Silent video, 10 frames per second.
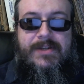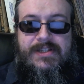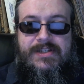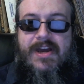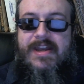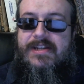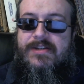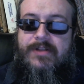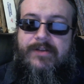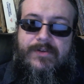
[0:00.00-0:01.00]
because it's not
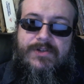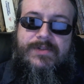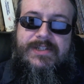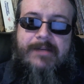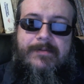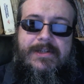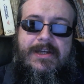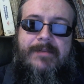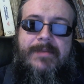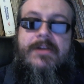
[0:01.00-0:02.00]
necessarily a virtual
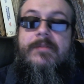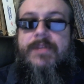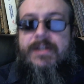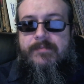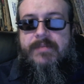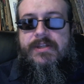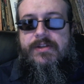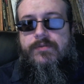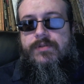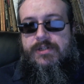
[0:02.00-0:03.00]
tabletop, but it can be
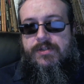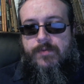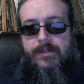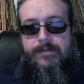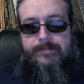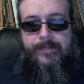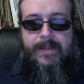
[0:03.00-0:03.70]
used as one.